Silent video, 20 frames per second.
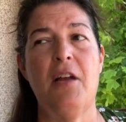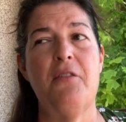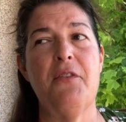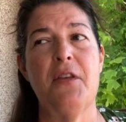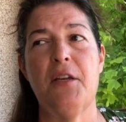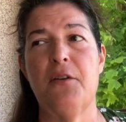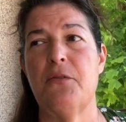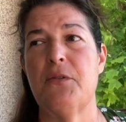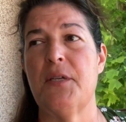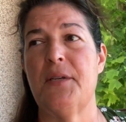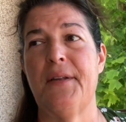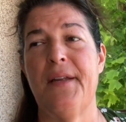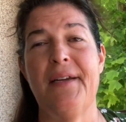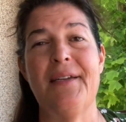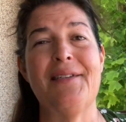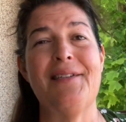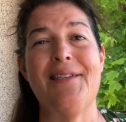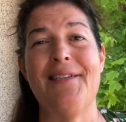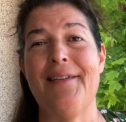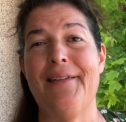I think it was a
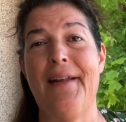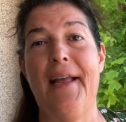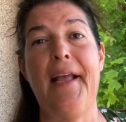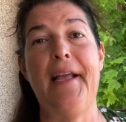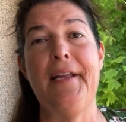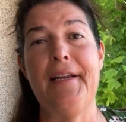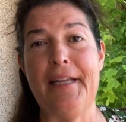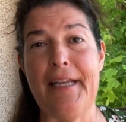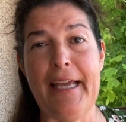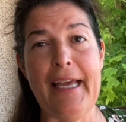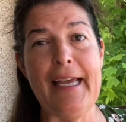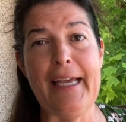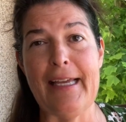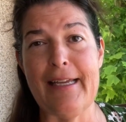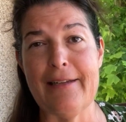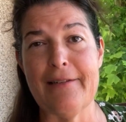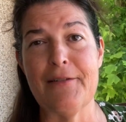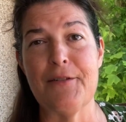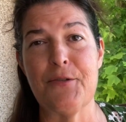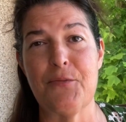
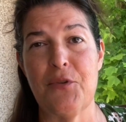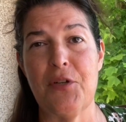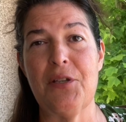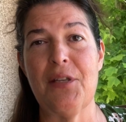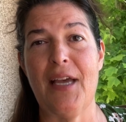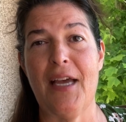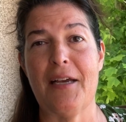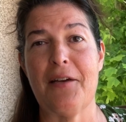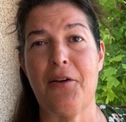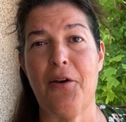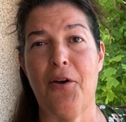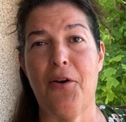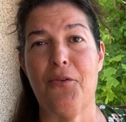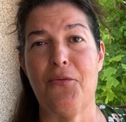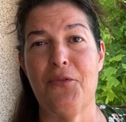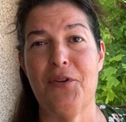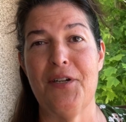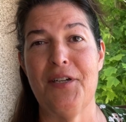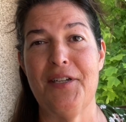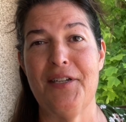1988 is what that car
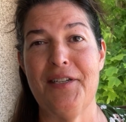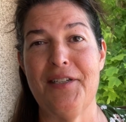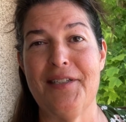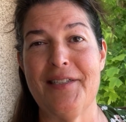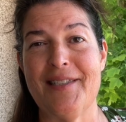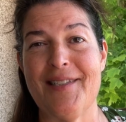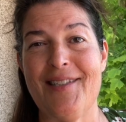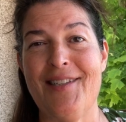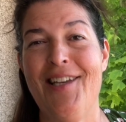was.